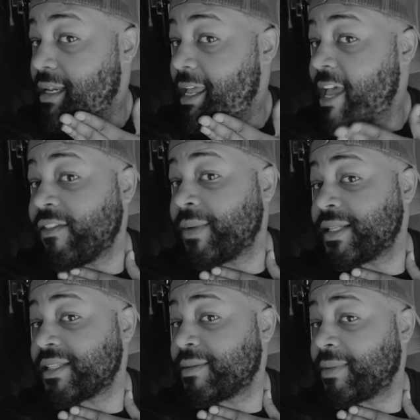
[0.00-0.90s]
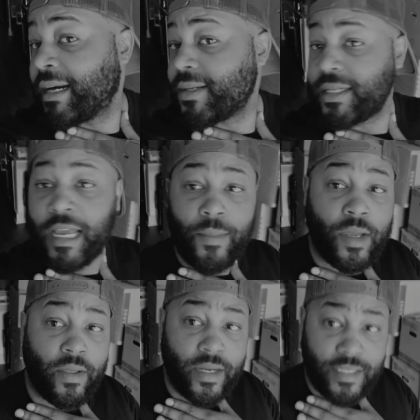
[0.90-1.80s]
haven't been to the barbershop,
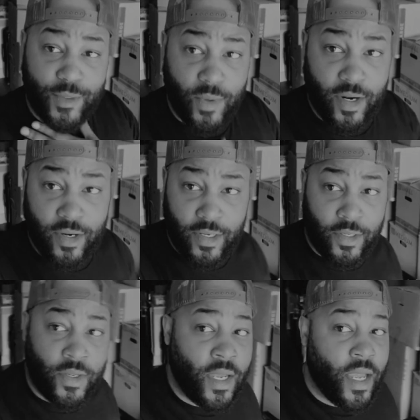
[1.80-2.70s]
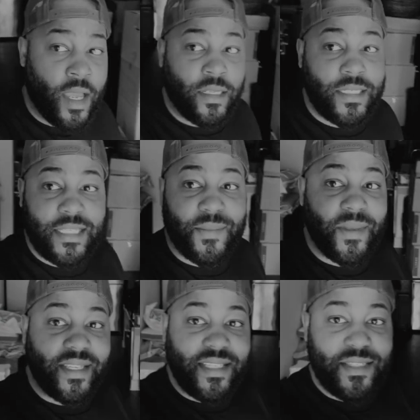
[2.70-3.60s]
go there tomorrow. Just a
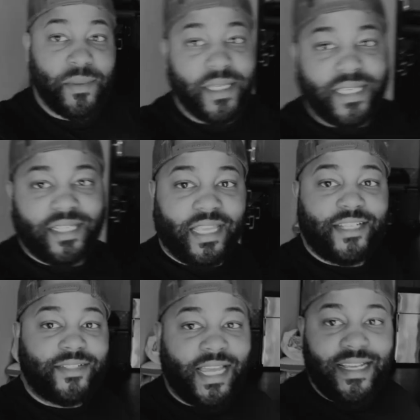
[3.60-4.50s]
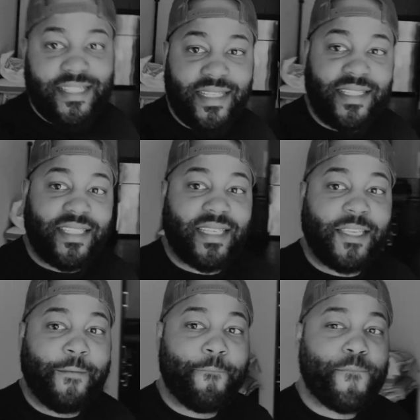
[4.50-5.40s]
mess, but as you guys can see,
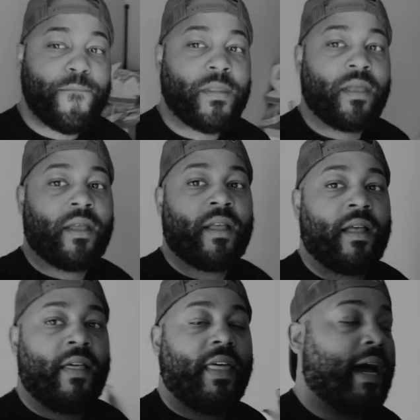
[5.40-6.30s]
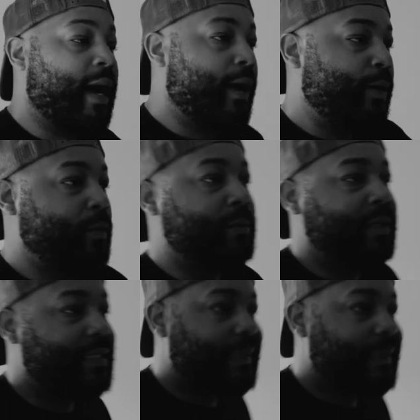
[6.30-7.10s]
the home is